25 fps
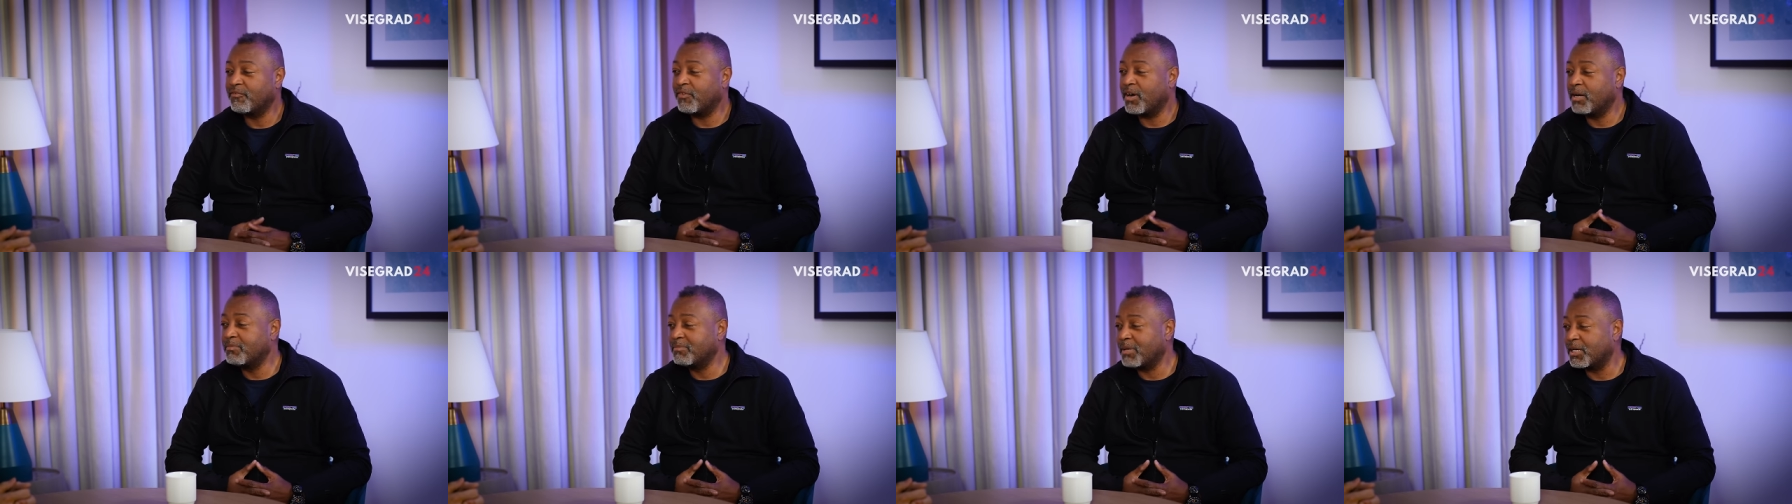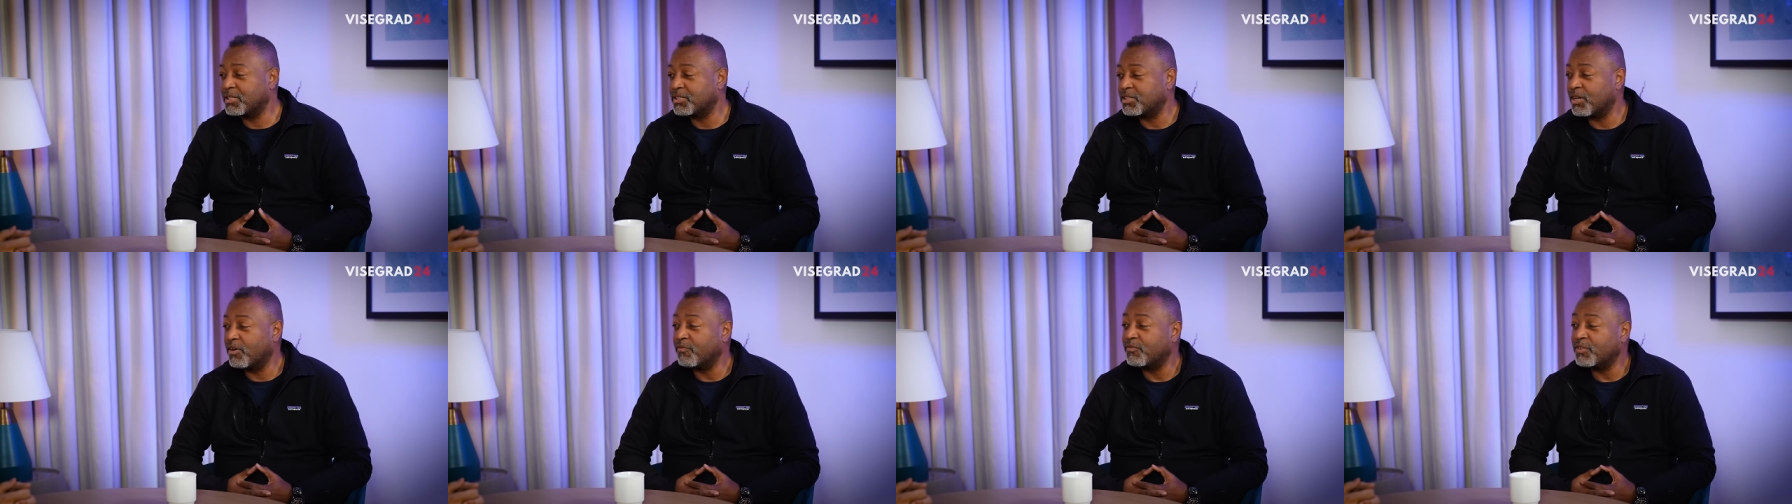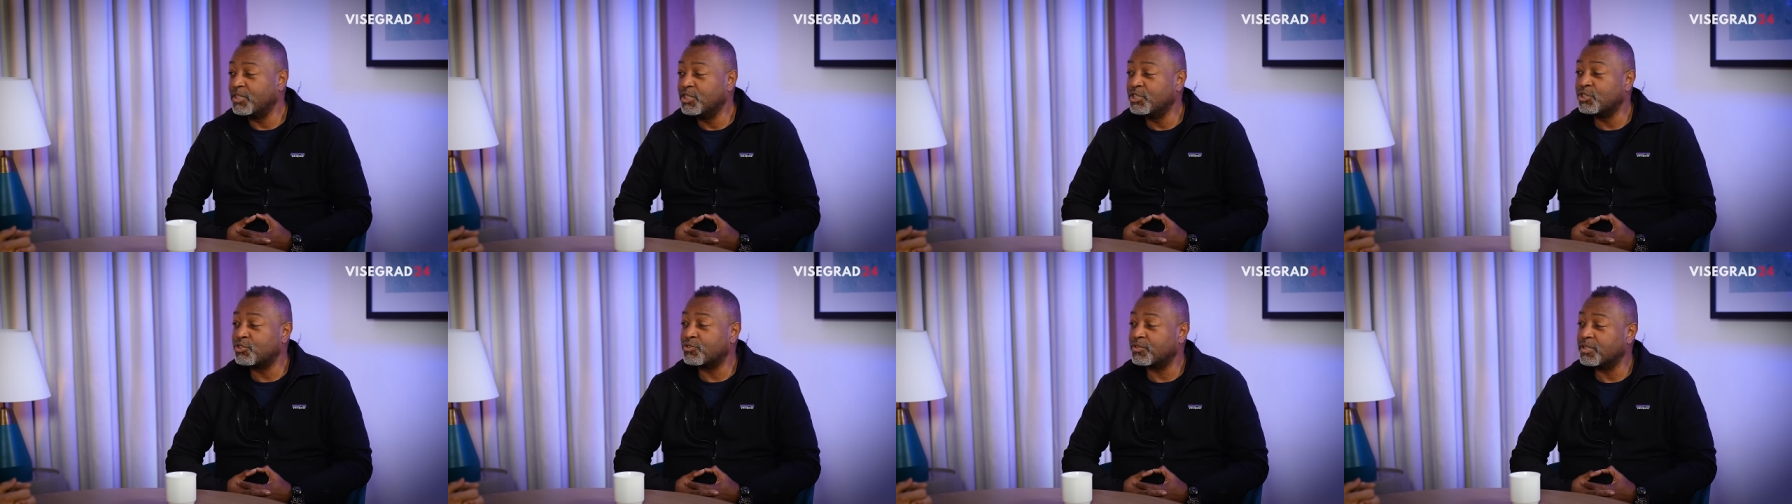find myself
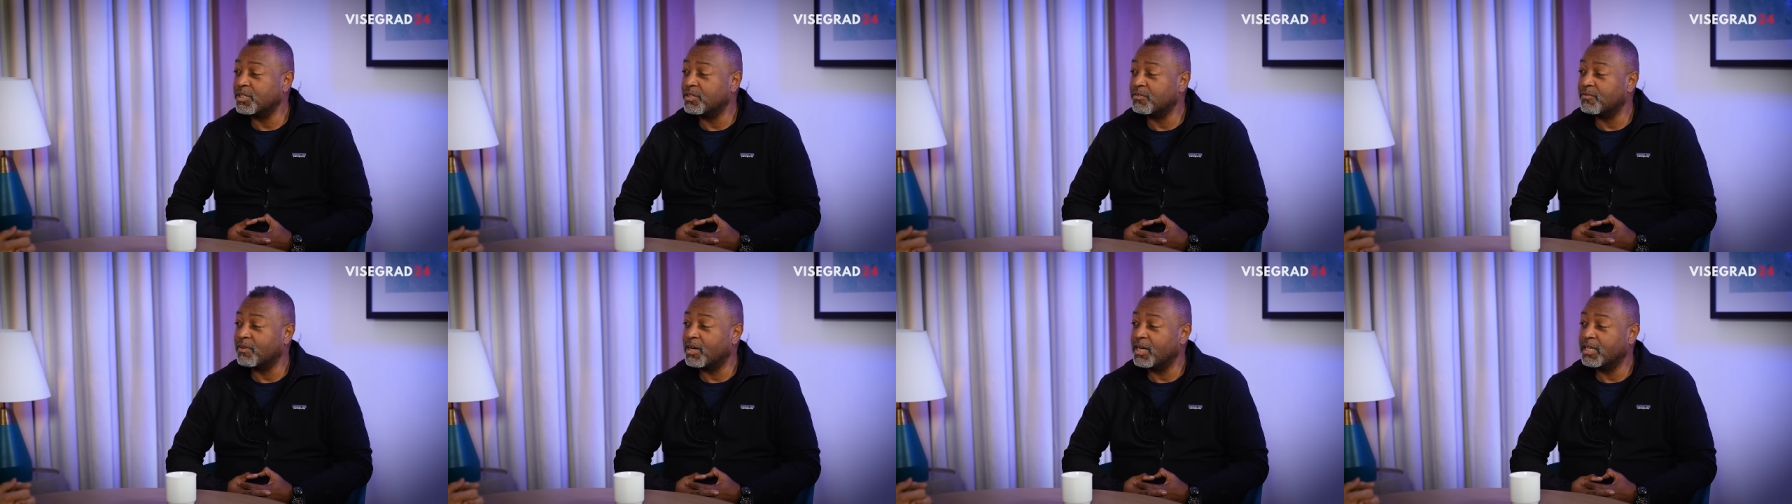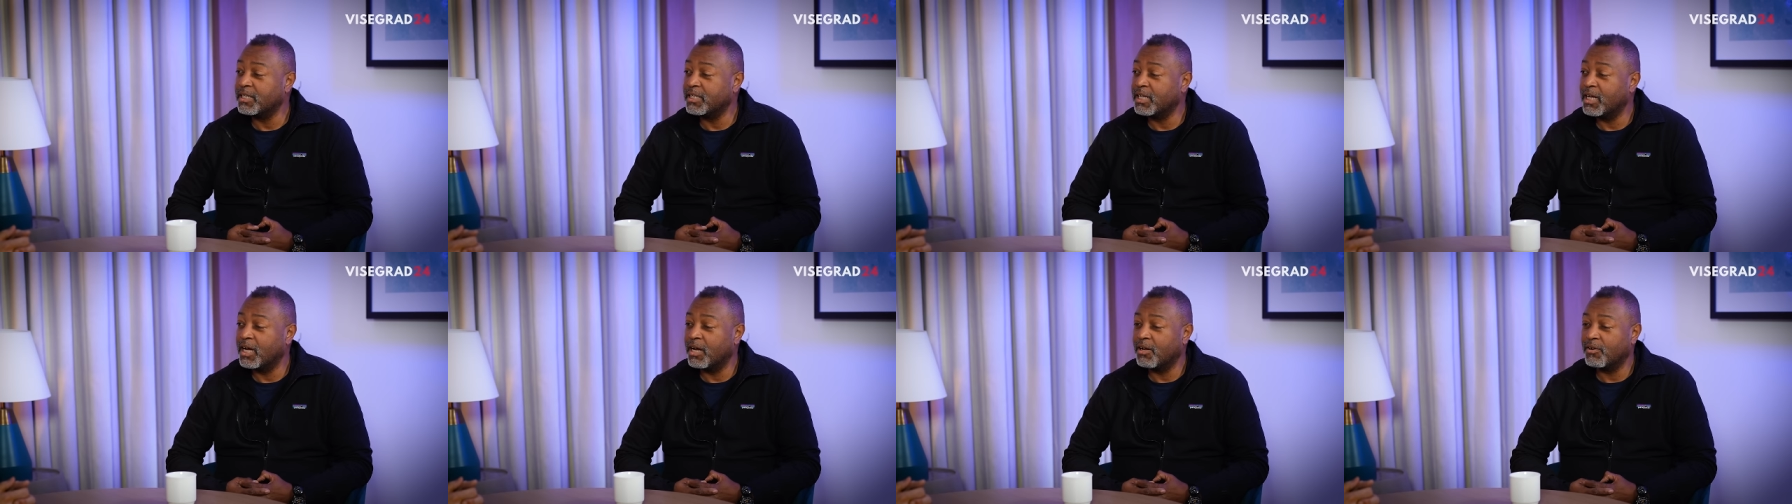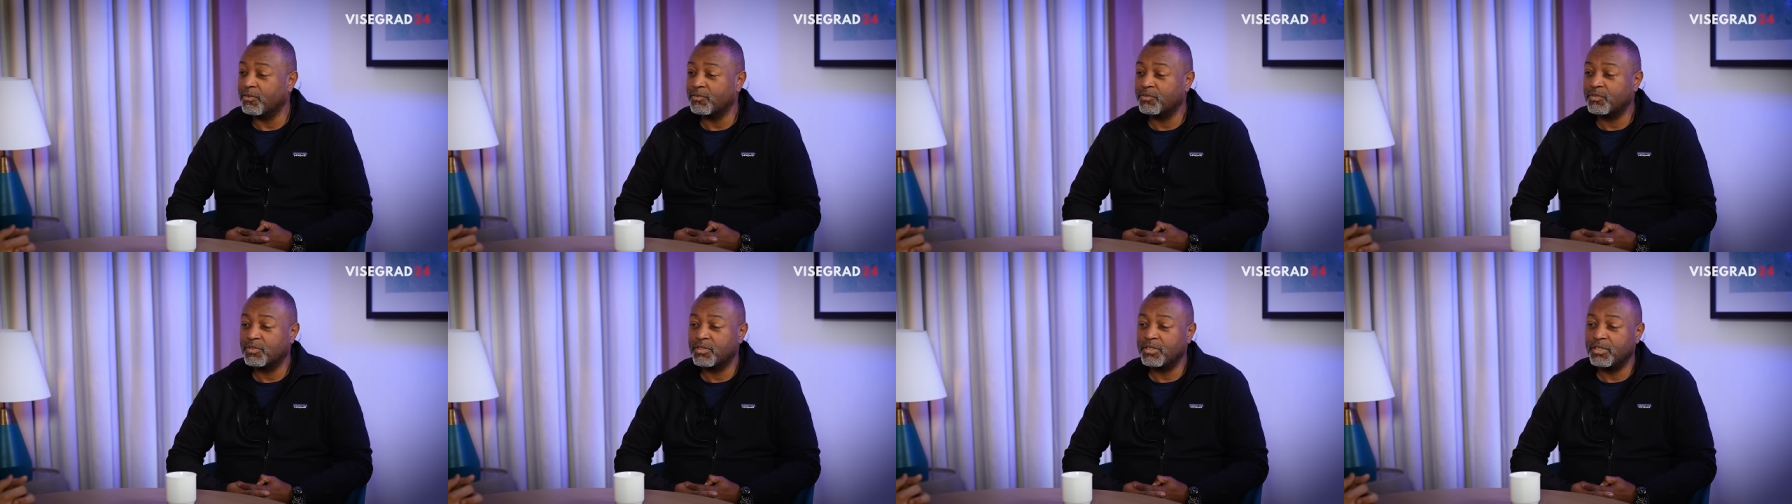in Israel right
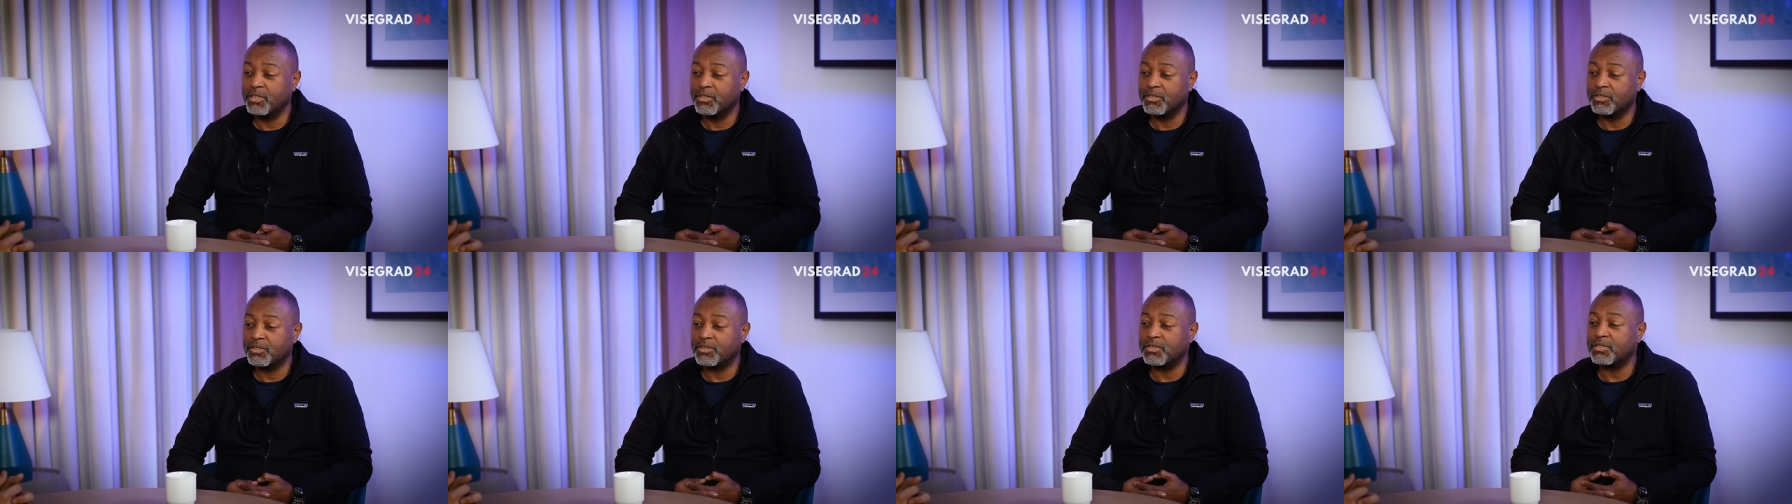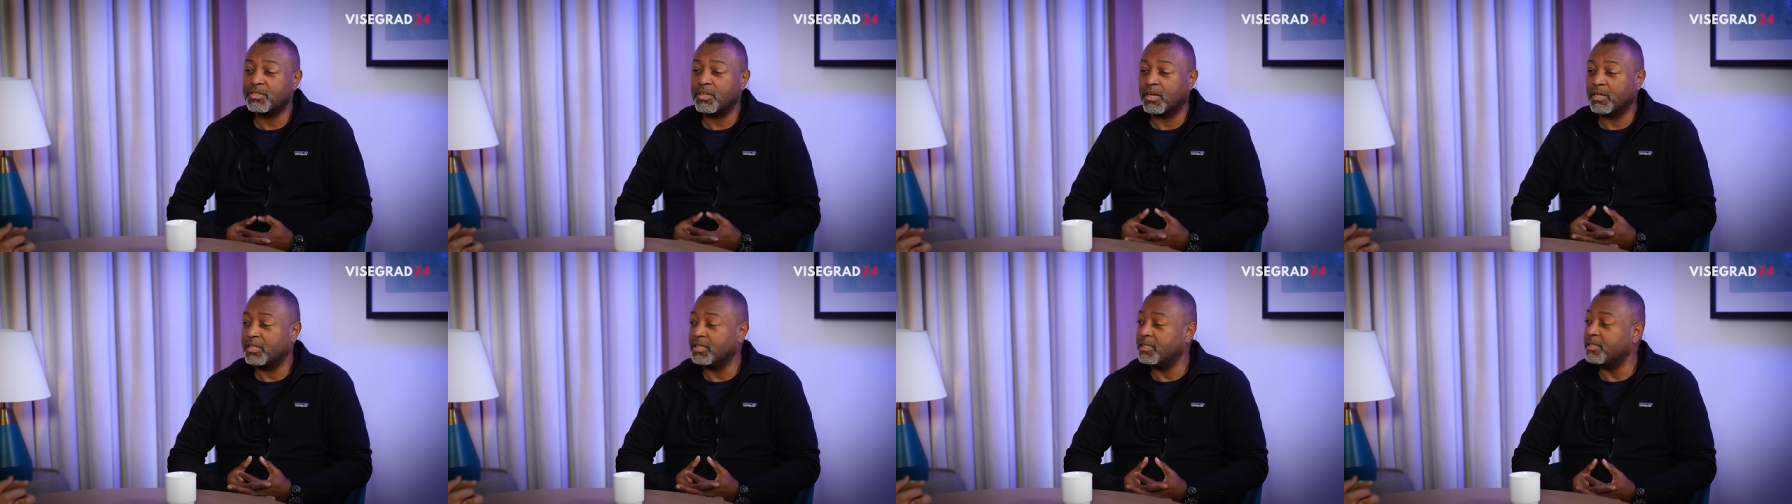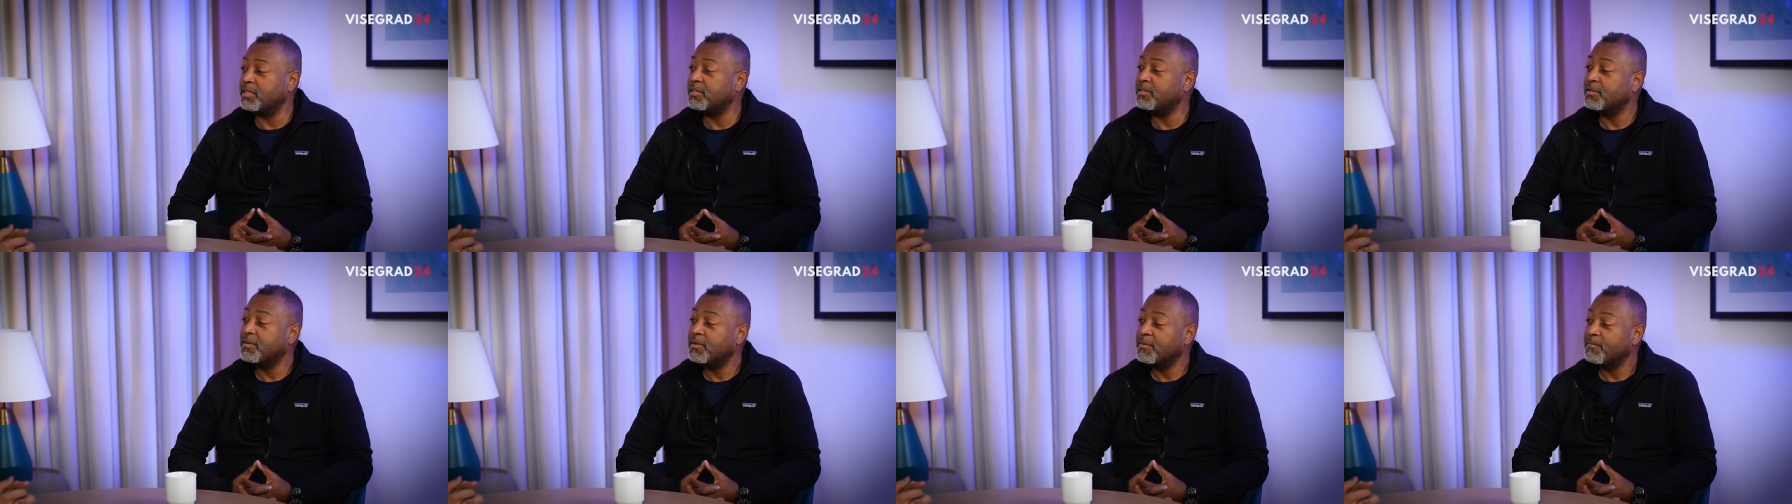now, here to
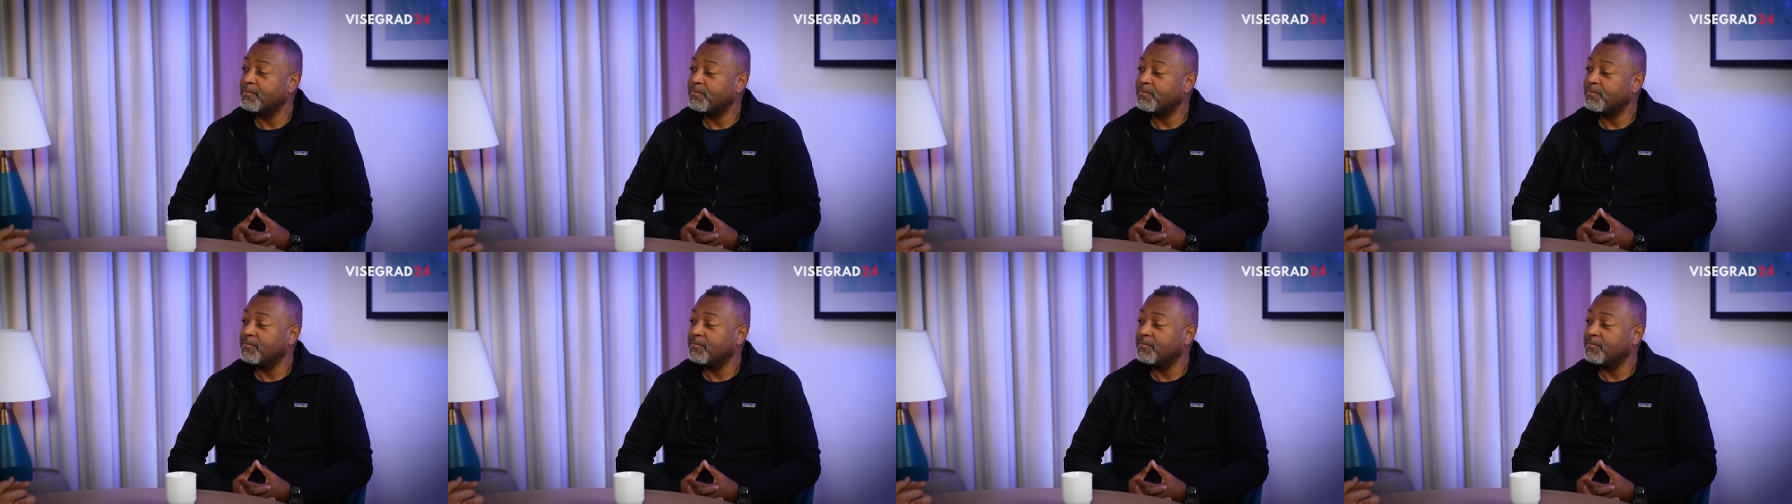study